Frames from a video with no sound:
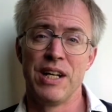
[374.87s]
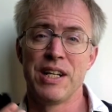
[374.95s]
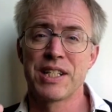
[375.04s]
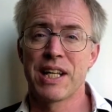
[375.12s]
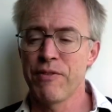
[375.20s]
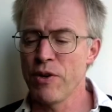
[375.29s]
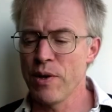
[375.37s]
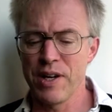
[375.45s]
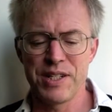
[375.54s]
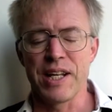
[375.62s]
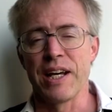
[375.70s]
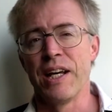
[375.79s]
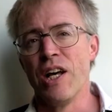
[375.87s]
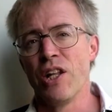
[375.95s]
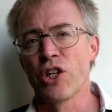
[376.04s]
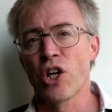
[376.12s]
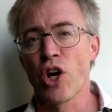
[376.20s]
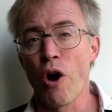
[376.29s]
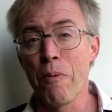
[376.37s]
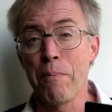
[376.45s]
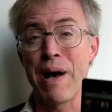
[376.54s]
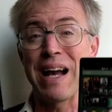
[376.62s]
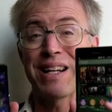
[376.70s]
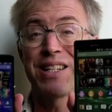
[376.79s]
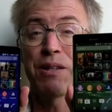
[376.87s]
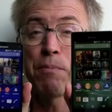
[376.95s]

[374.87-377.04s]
To give you an idea, the Compact is the